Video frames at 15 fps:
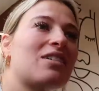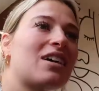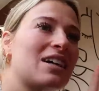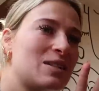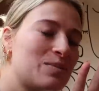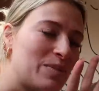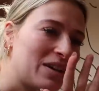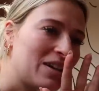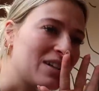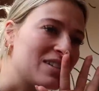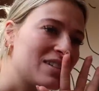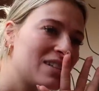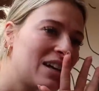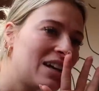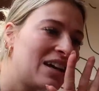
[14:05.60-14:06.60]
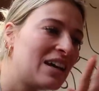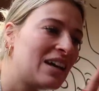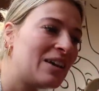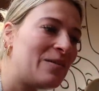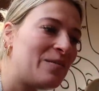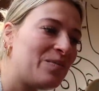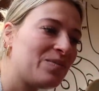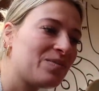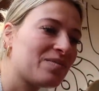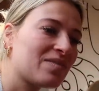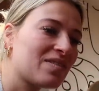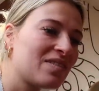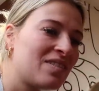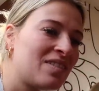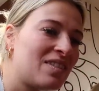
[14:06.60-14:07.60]
nice because,
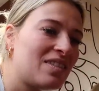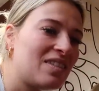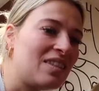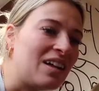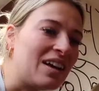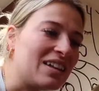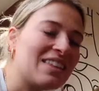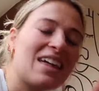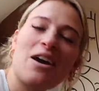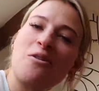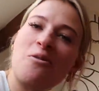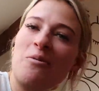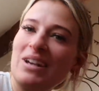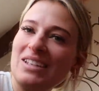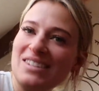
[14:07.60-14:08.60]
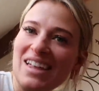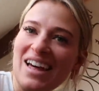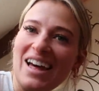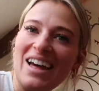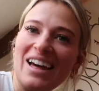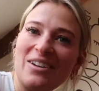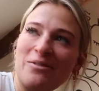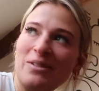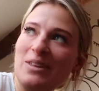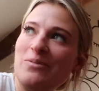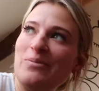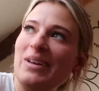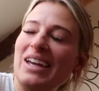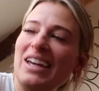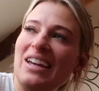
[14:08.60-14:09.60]
like, they're always there
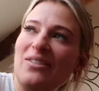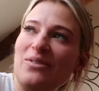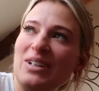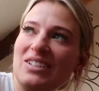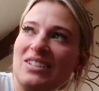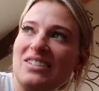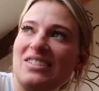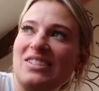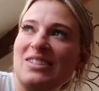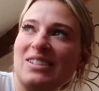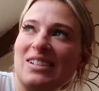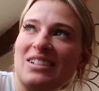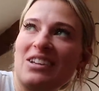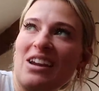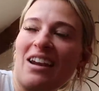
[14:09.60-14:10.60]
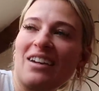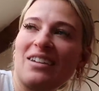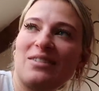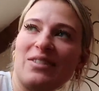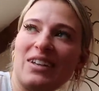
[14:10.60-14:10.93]
with me, which is just such a nice